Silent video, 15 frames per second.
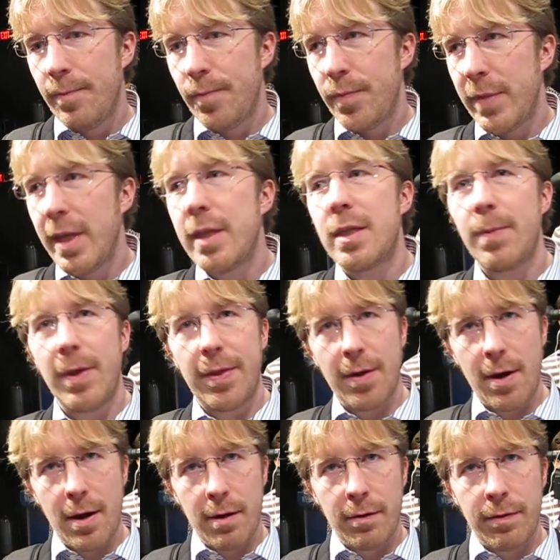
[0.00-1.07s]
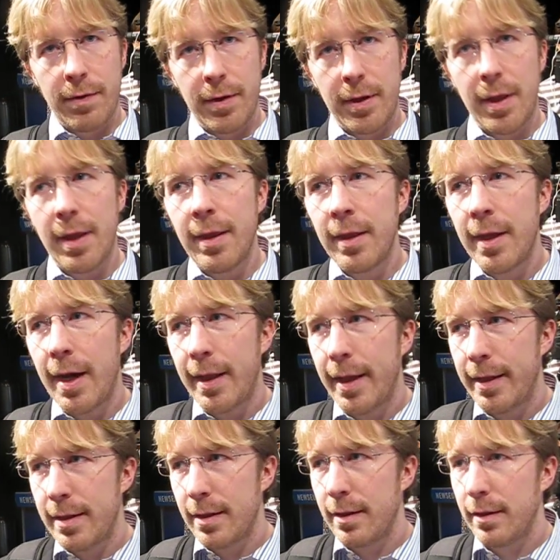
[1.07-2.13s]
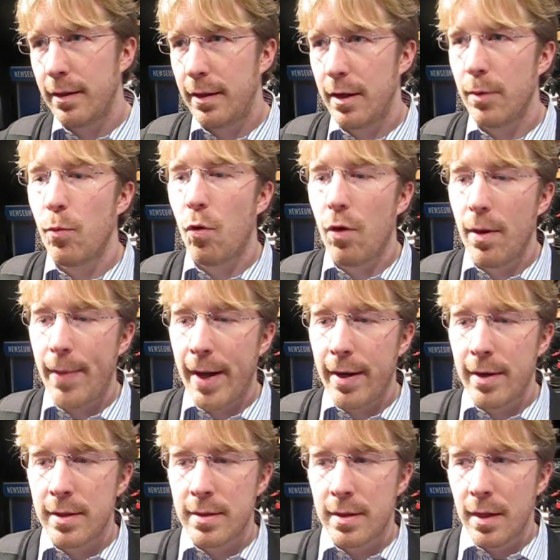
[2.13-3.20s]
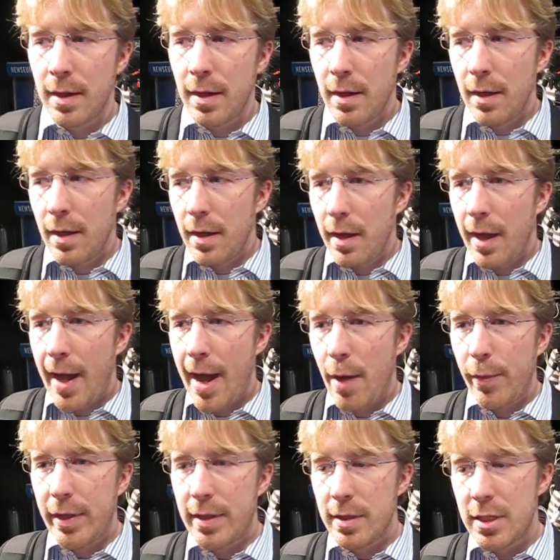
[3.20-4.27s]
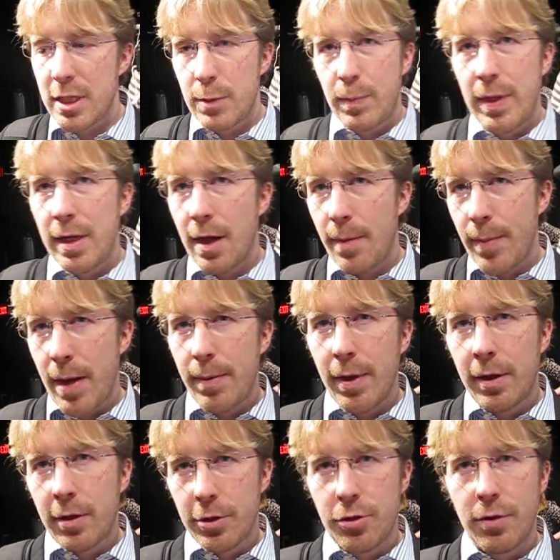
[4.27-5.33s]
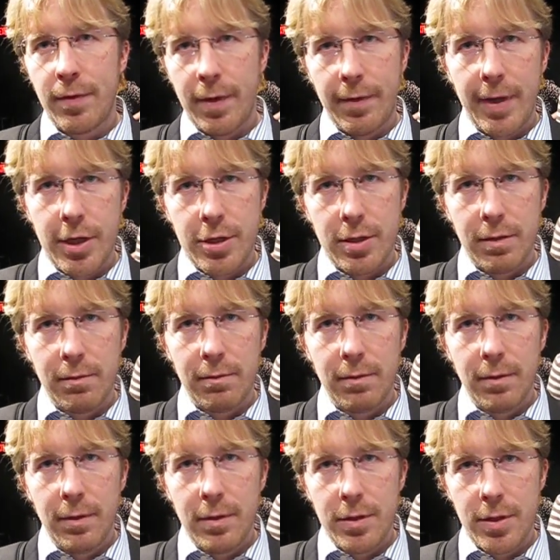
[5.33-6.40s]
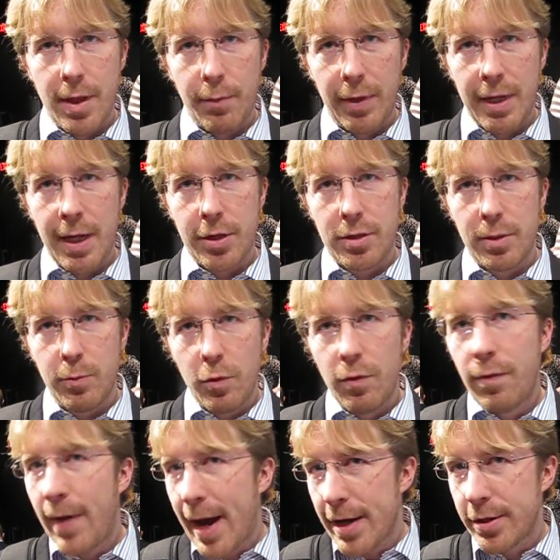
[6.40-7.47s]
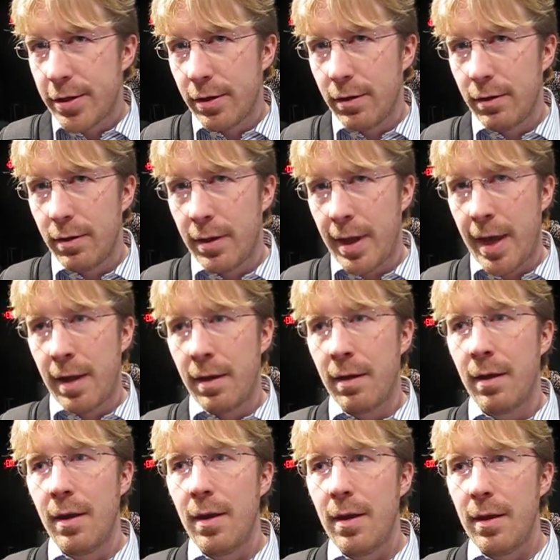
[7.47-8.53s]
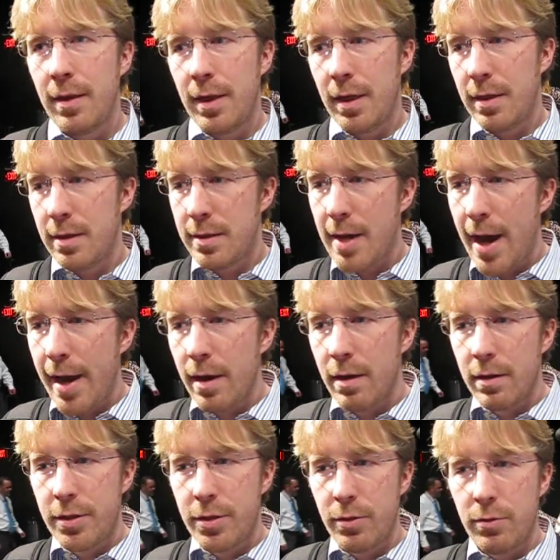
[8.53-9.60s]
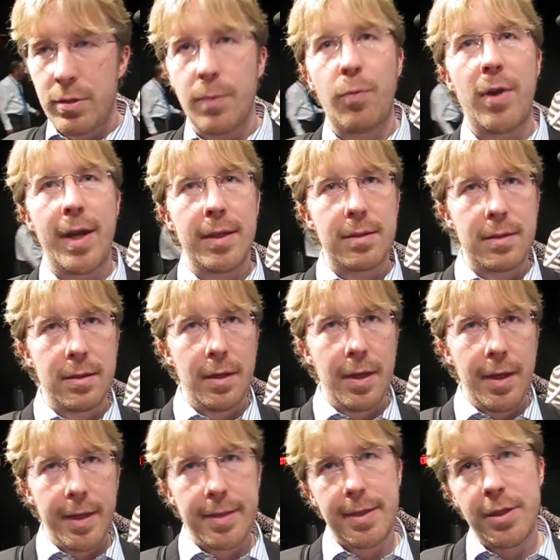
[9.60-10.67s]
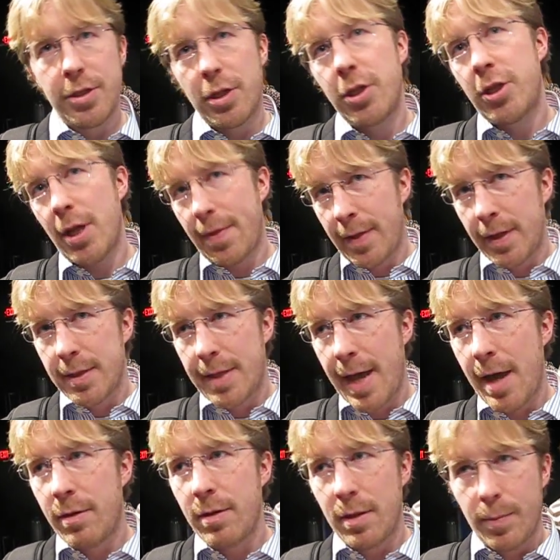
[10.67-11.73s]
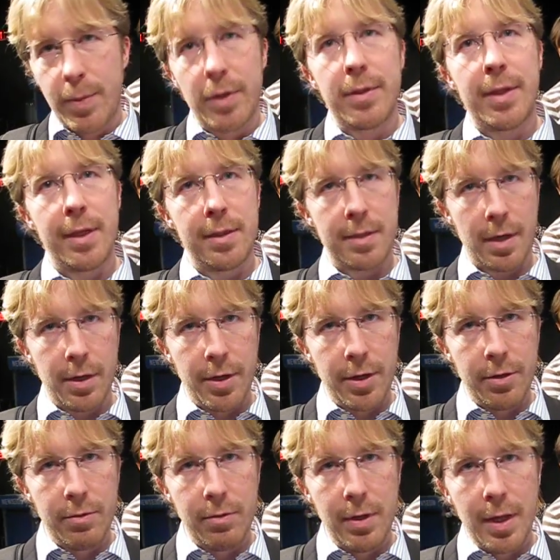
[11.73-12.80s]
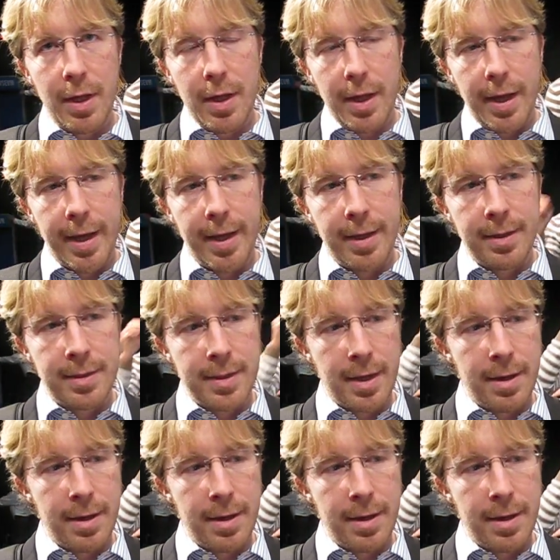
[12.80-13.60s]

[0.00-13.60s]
needs to be thought of. The other thing that I'd like to hear more about is how we can speed up maybe a culture of innovation so that we can actually move faster than the desire to suppress. It's easier to shut things down than to build things that are new, and